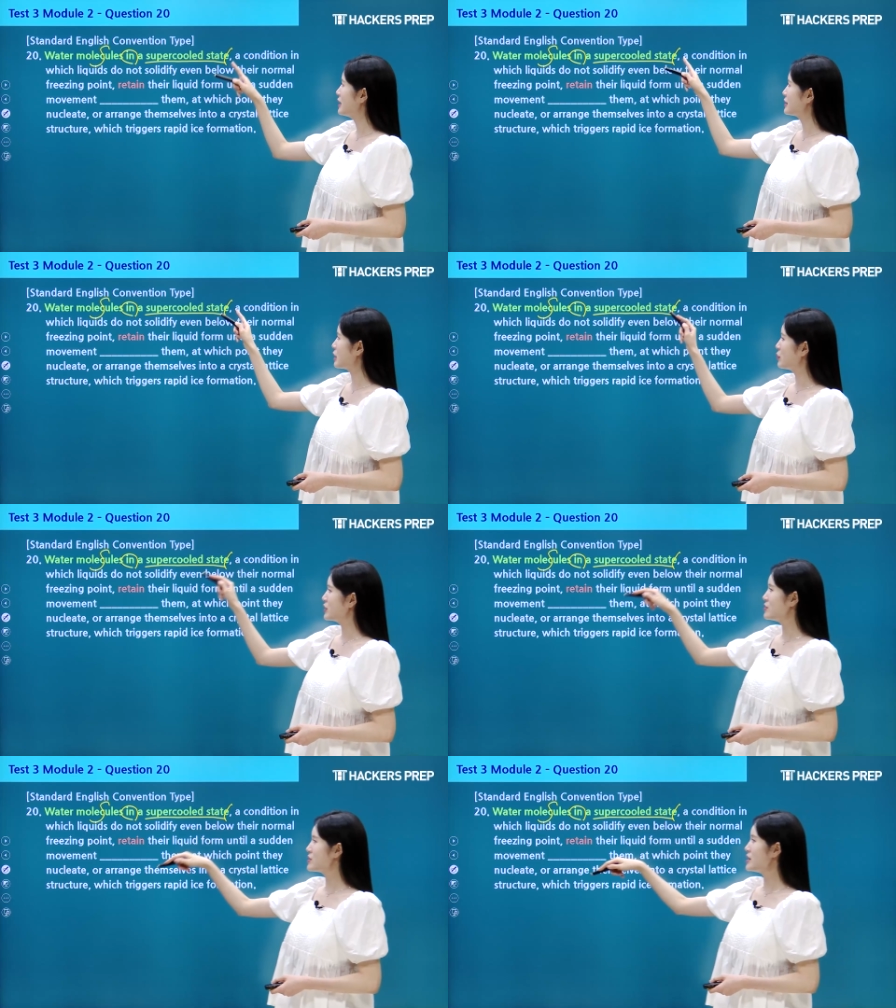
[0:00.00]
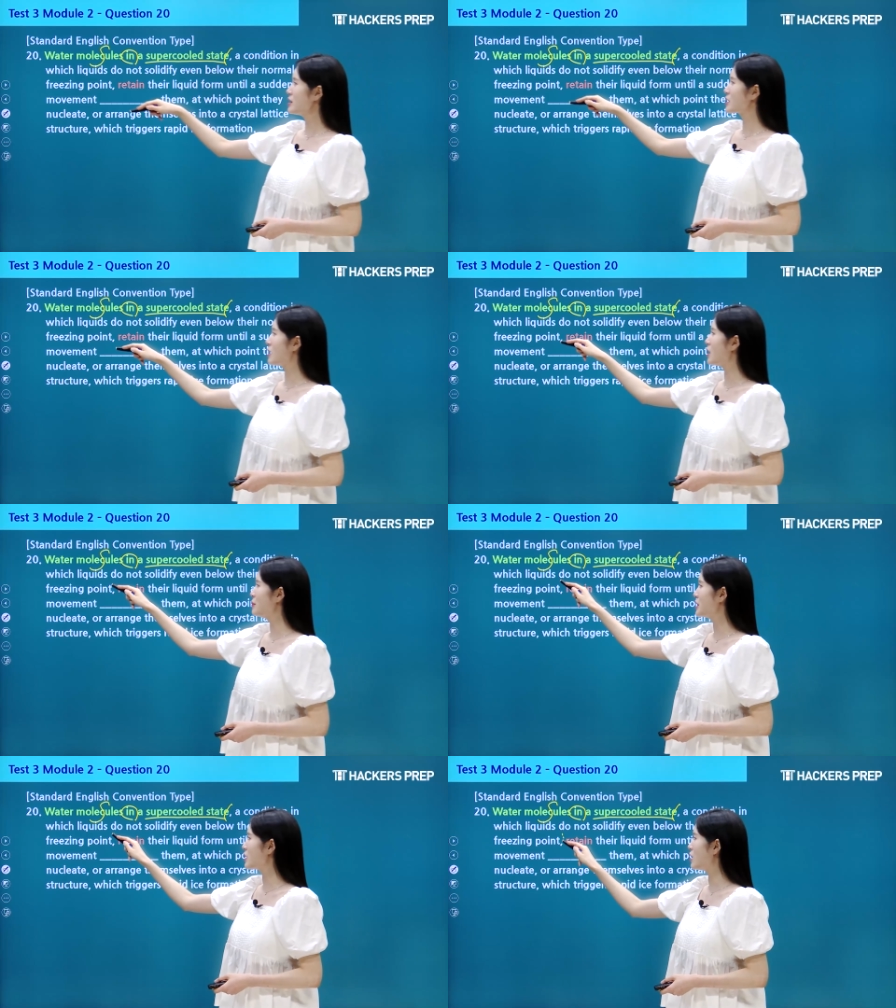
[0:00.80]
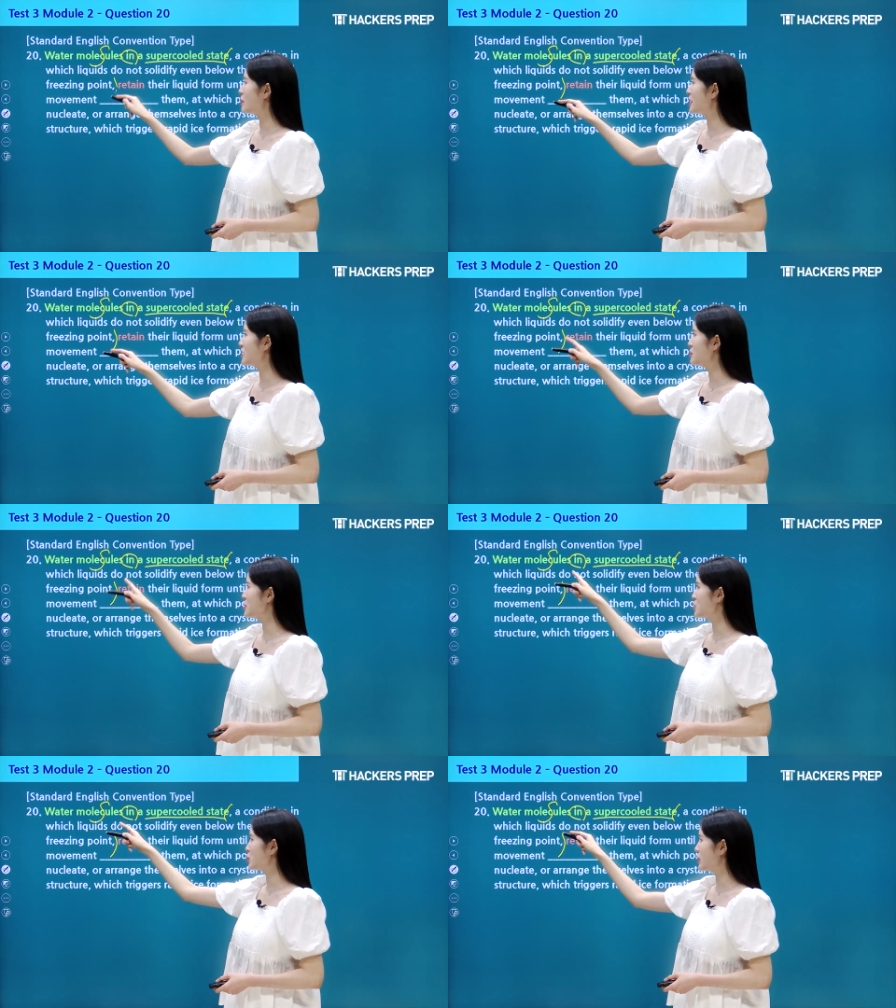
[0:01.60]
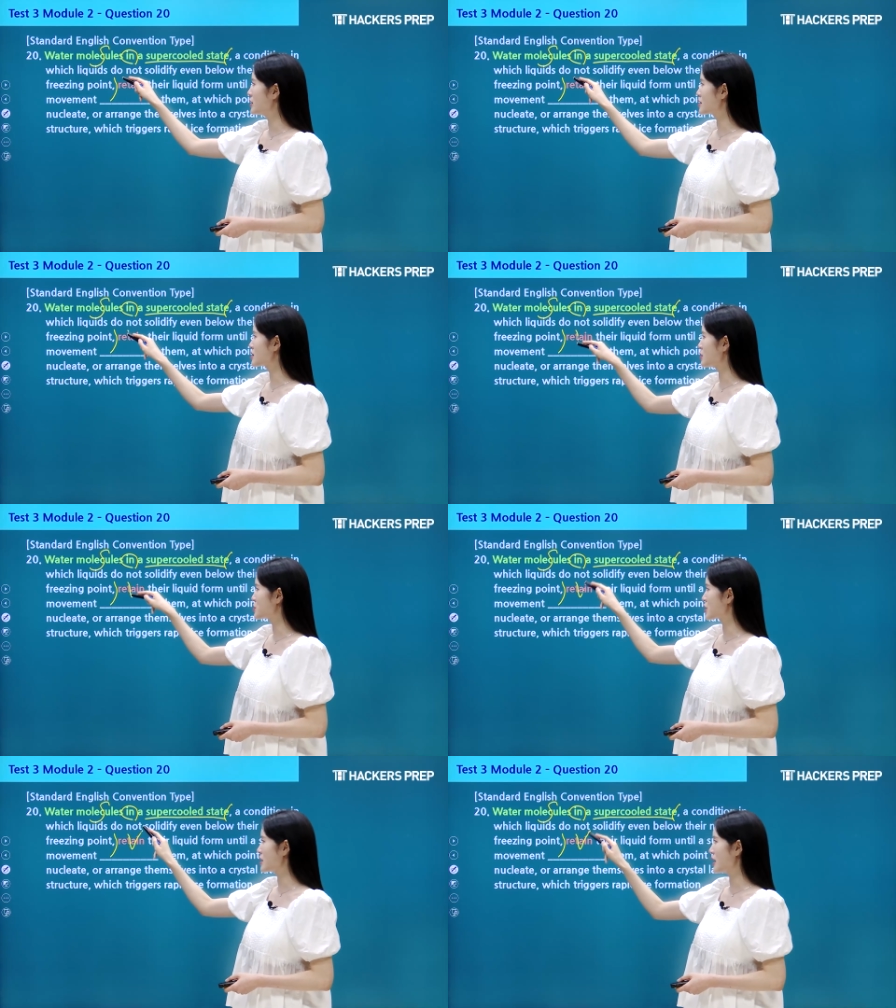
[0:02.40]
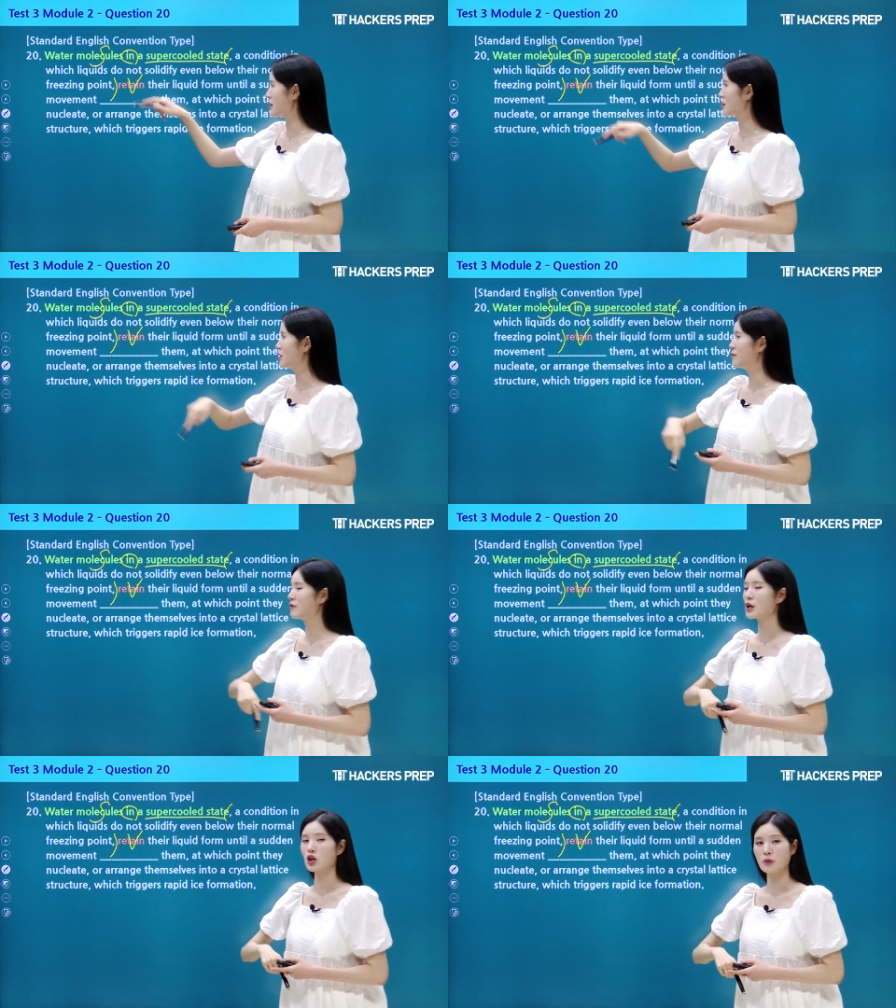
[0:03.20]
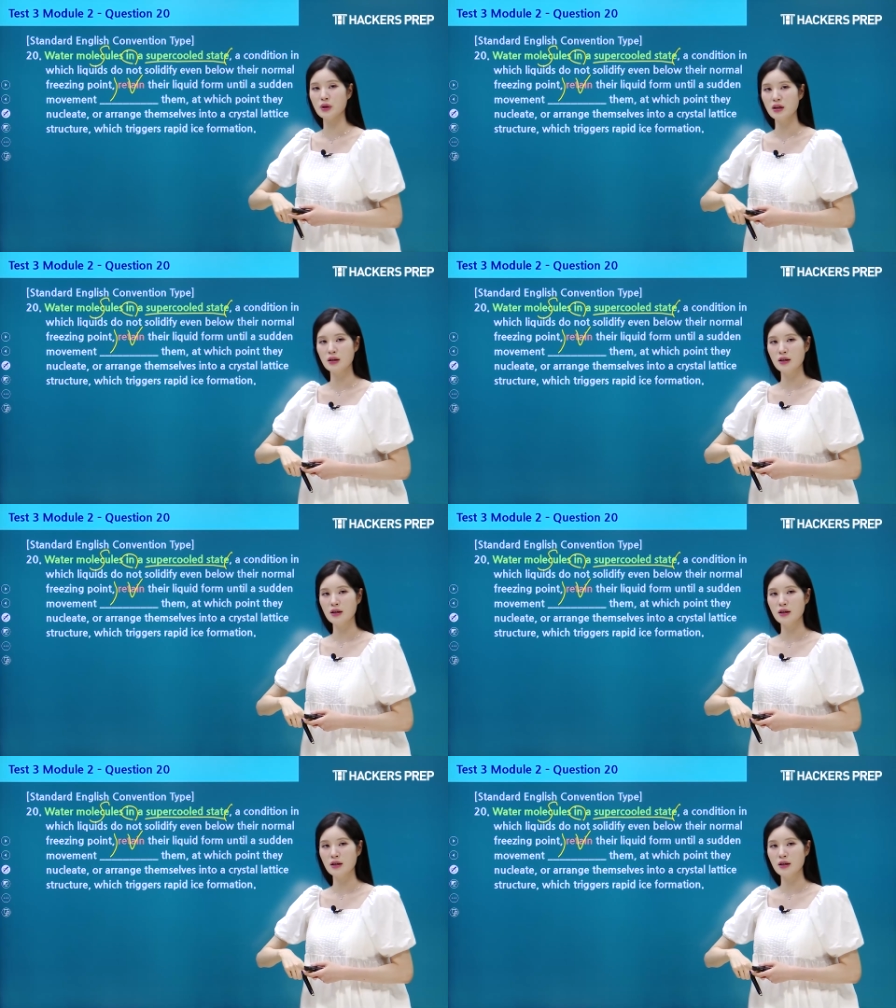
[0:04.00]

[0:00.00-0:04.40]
Now, when you see a comma, comma in between the subject and the verb,